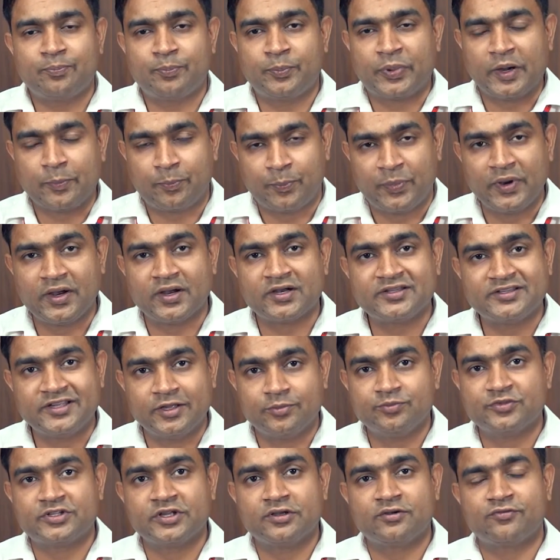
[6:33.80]
prepare
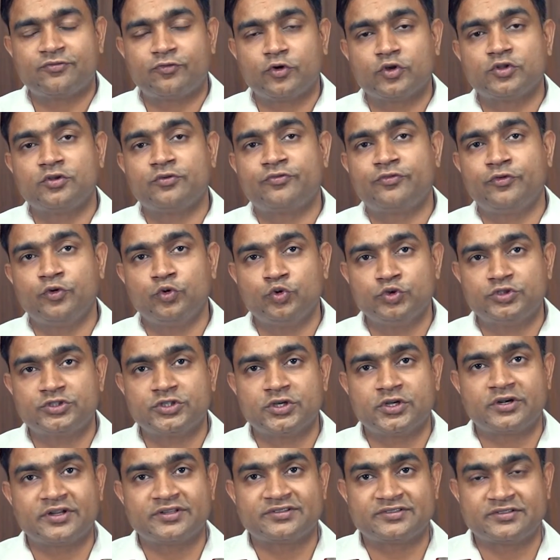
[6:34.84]
themselves for the
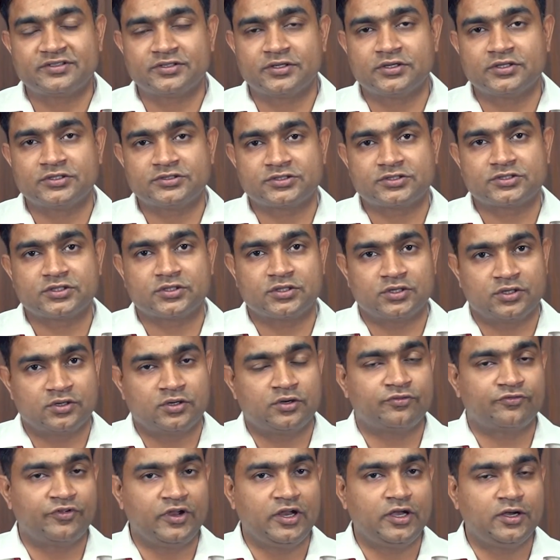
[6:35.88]
future research
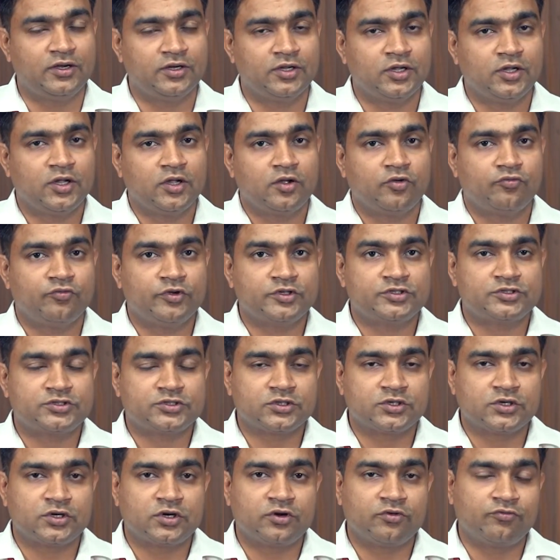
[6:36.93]
field, which
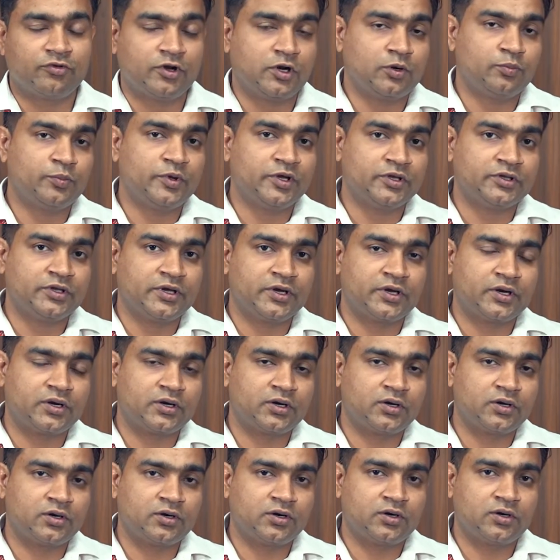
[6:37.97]
will be there
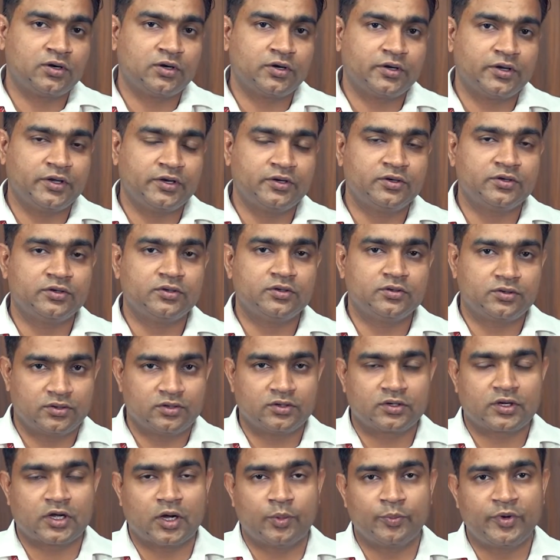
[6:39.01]
in
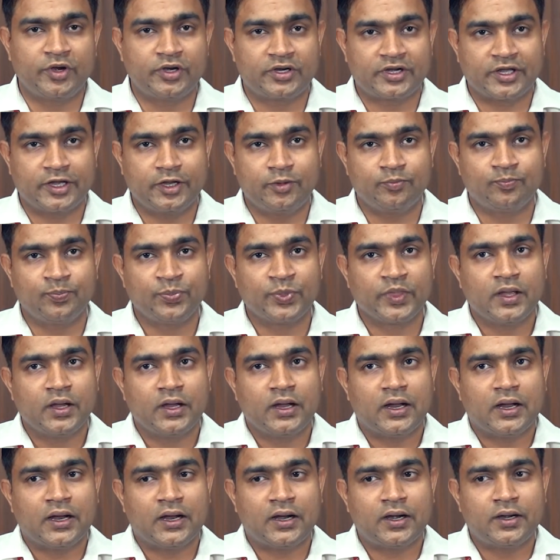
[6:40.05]
coming time.
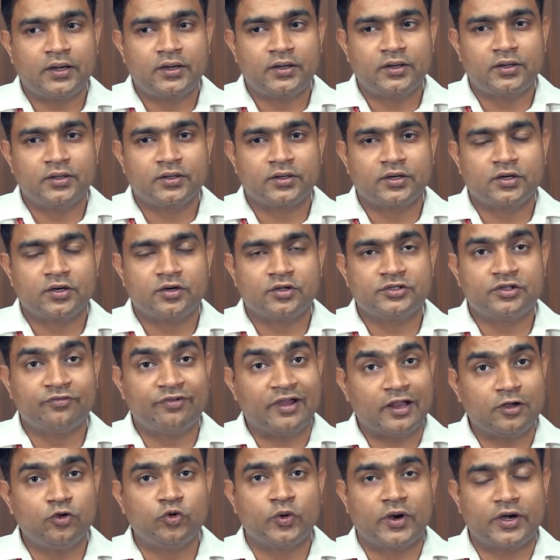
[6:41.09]
And the
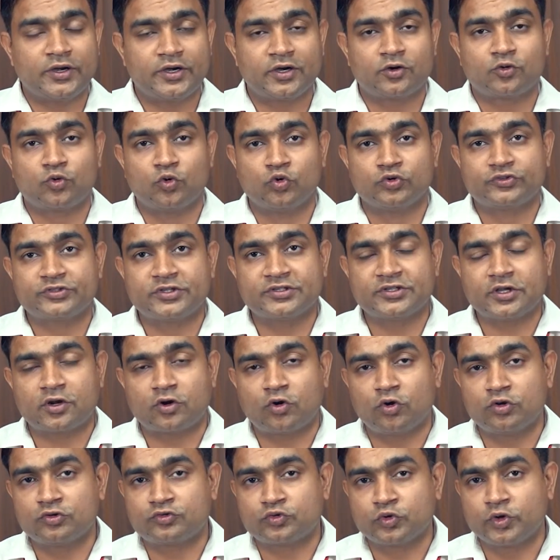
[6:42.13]
value added courses are
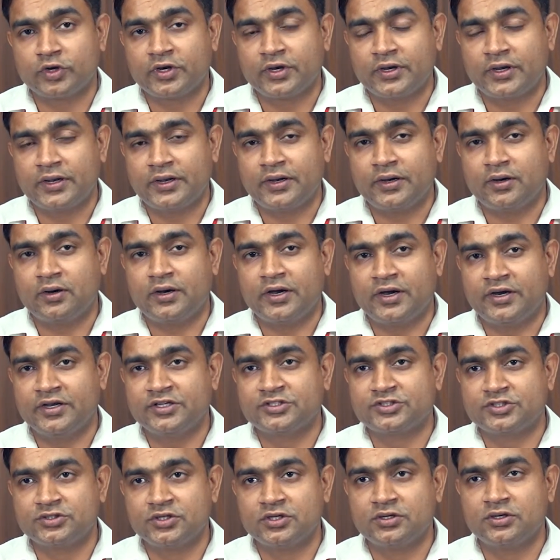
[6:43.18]
also an
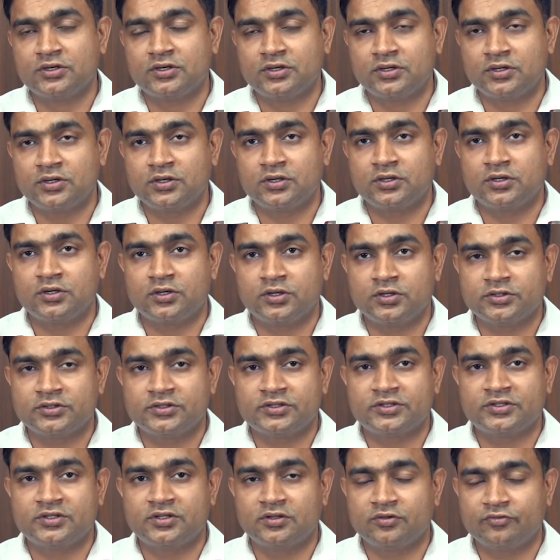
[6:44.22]
additional
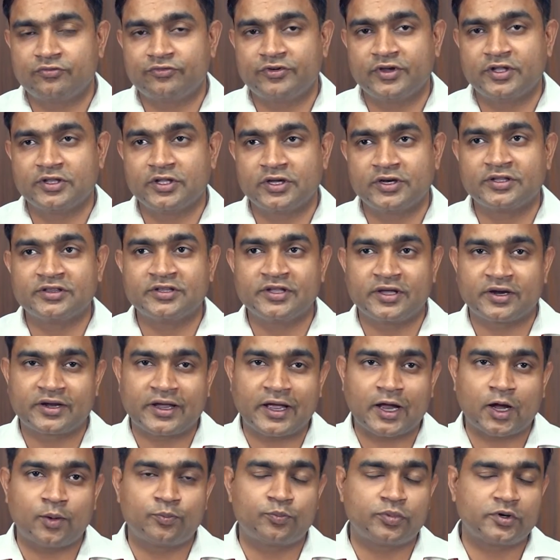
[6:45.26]
feather in their
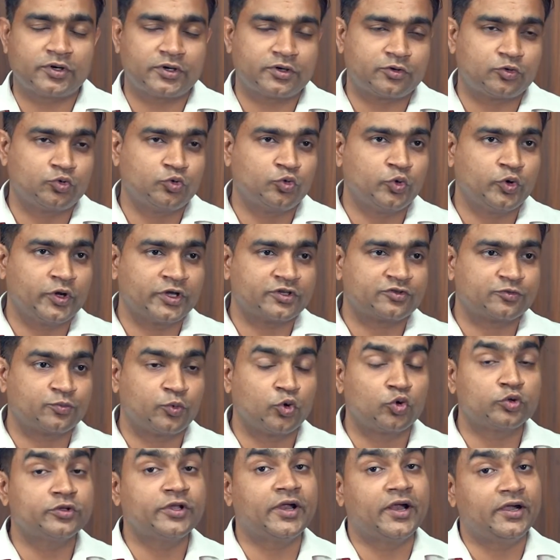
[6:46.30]
cap to
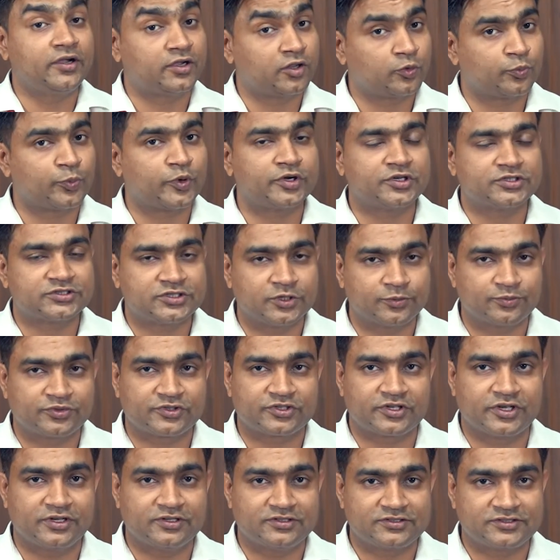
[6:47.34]
explore the entrepreneurship
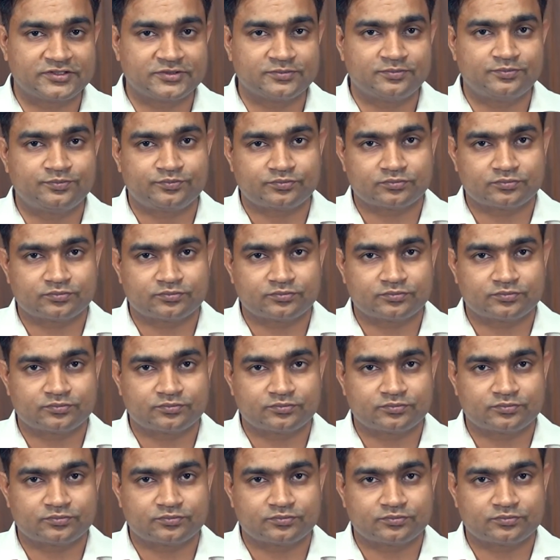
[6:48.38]
skills.